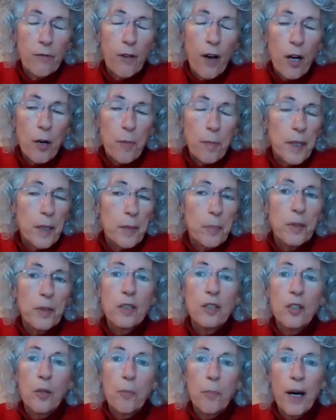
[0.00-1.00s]
of our
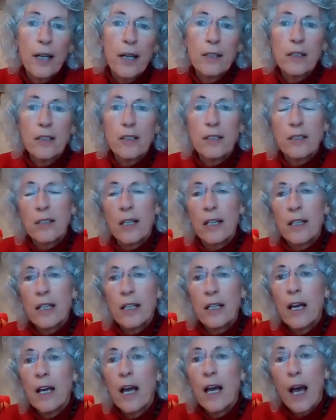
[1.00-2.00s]
people in the pilot
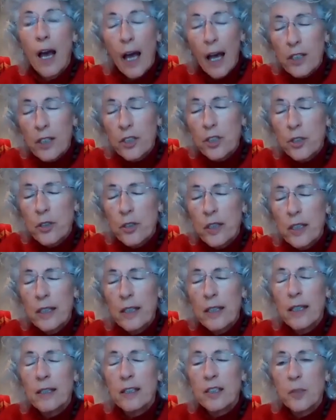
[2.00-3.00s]
study
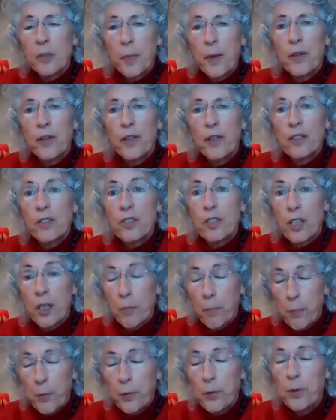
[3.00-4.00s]
actually experienced
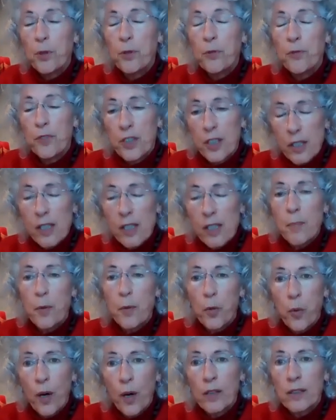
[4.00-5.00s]
improved sleep
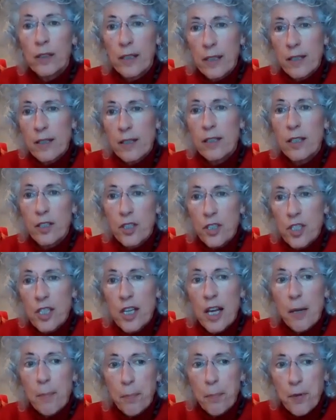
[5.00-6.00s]
quality.
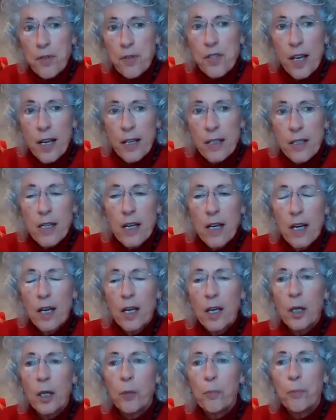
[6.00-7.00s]
68%
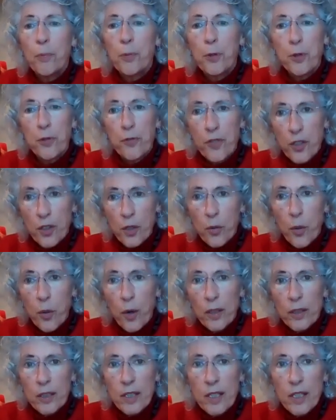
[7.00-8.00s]
improved the
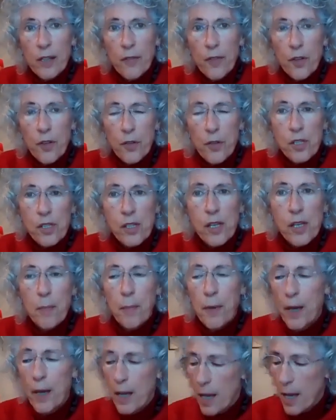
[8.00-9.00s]
quality of their
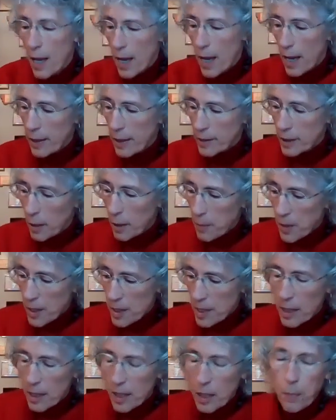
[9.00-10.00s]
sleep. And
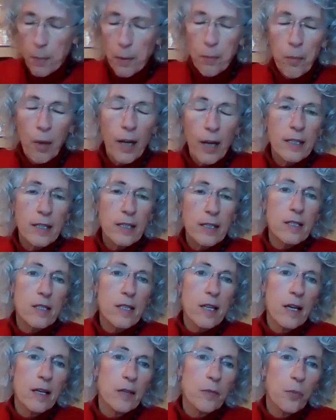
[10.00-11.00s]
something to keep in mind is
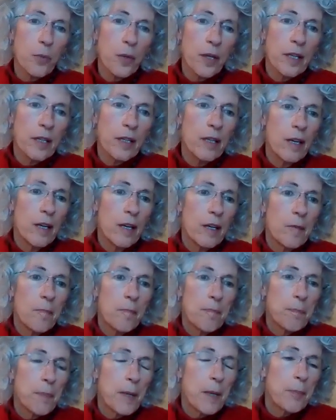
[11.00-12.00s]
that when
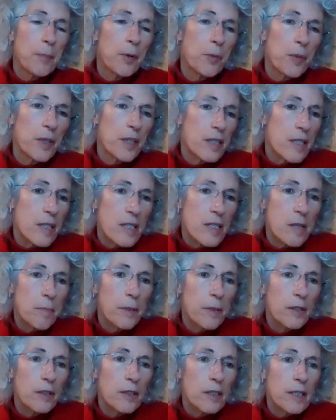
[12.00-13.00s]
people with
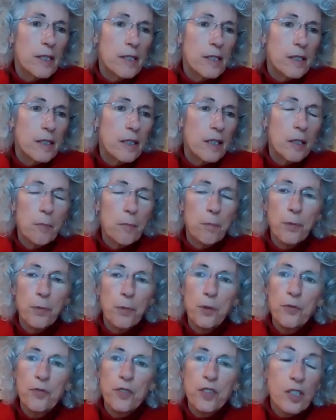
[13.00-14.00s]
disabilities get
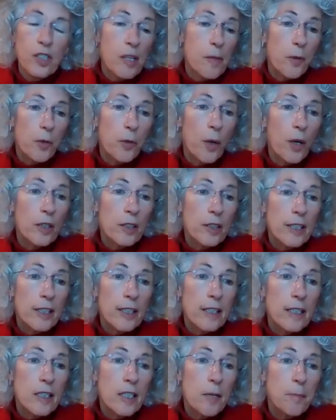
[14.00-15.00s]
improved sleep
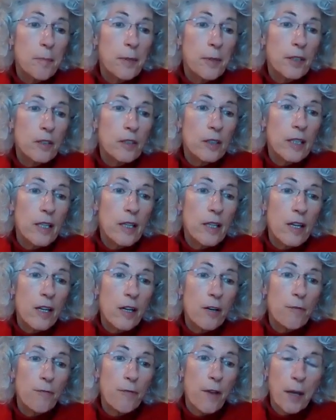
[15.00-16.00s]
quality, typically
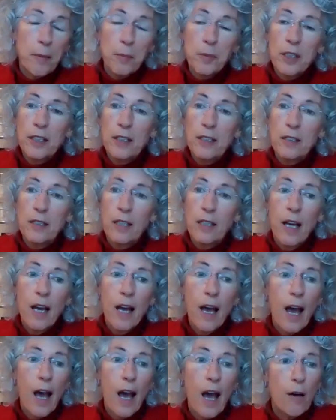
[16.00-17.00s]
their families
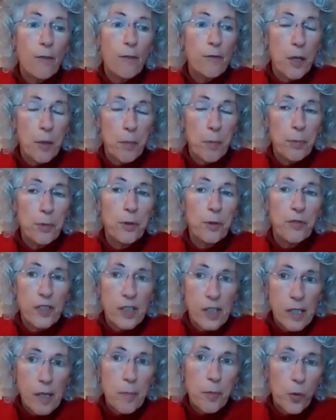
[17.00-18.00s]
have improved
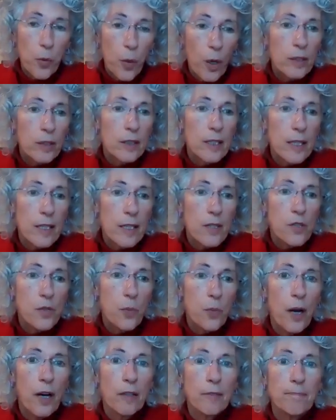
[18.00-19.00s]
sleep quality
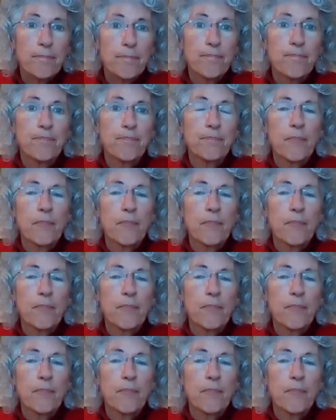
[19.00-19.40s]
as well.